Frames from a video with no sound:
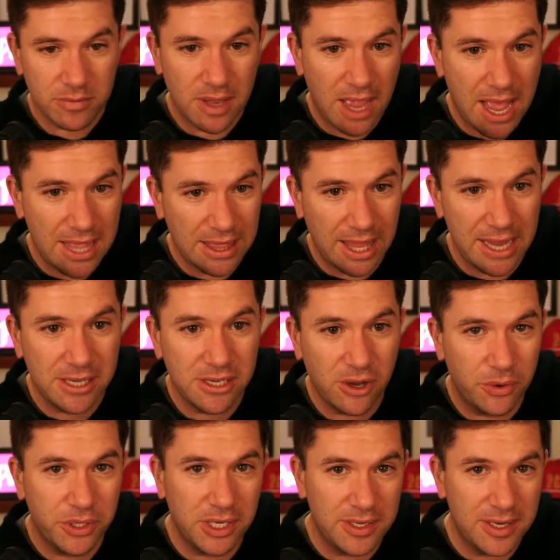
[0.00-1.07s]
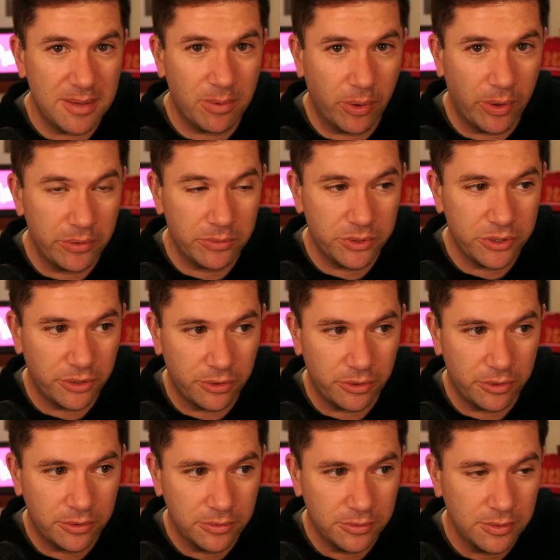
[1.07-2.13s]
I like going to Debo on the
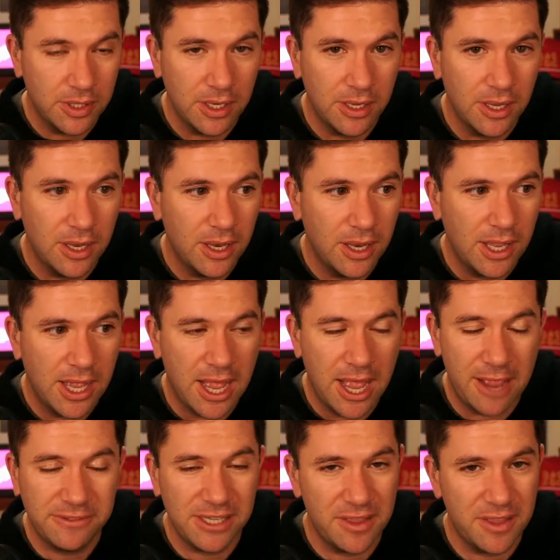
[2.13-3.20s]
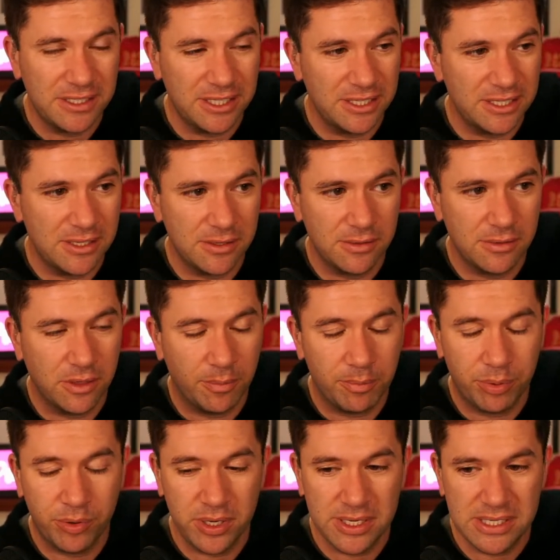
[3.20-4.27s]
return. I've said this since the
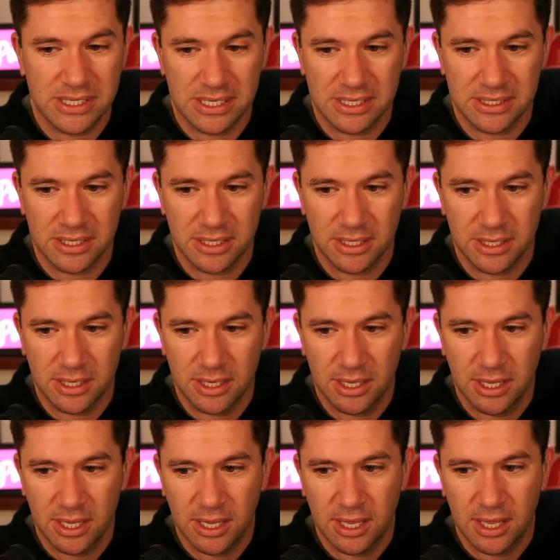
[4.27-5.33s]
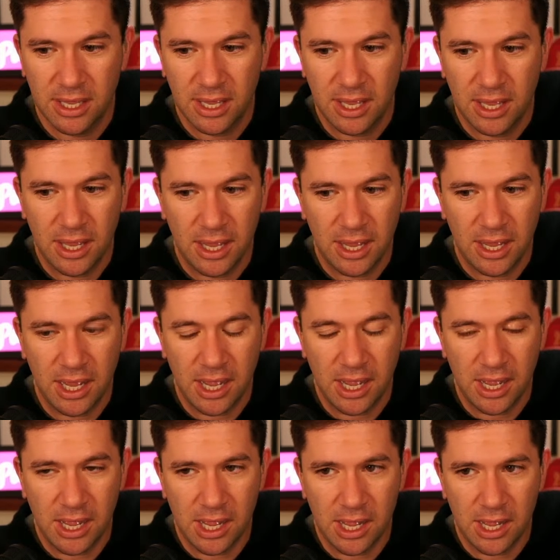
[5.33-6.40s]
preseason.
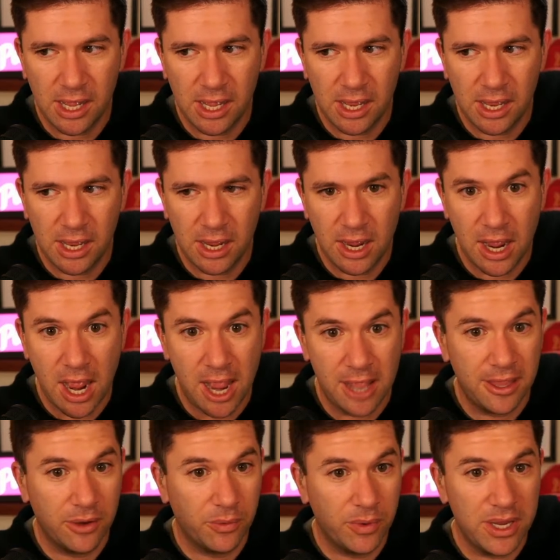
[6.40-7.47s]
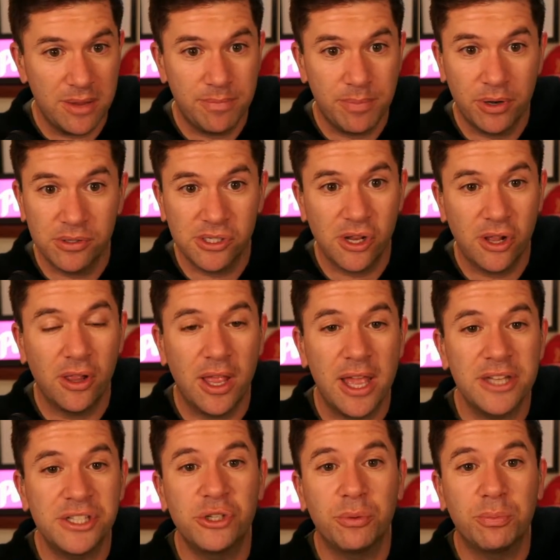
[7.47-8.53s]
I think Ricky Pearsall
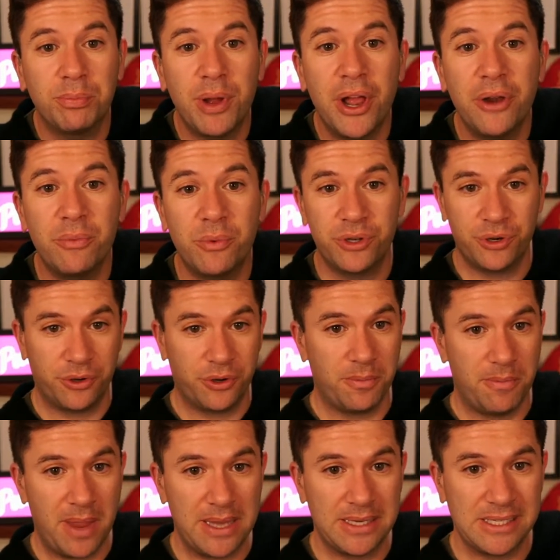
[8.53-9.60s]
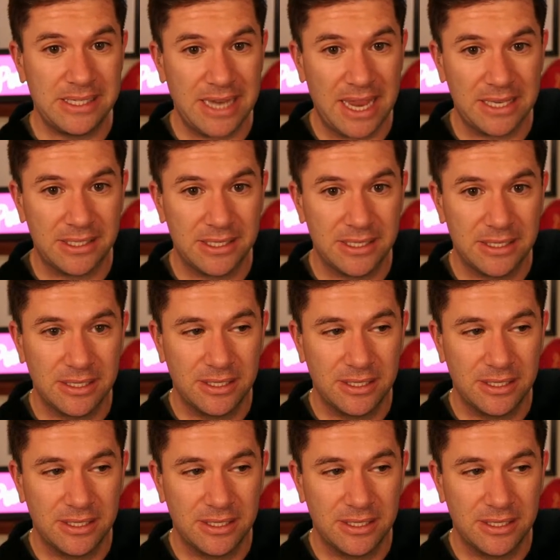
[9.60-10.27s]
as your punt returner makes sense.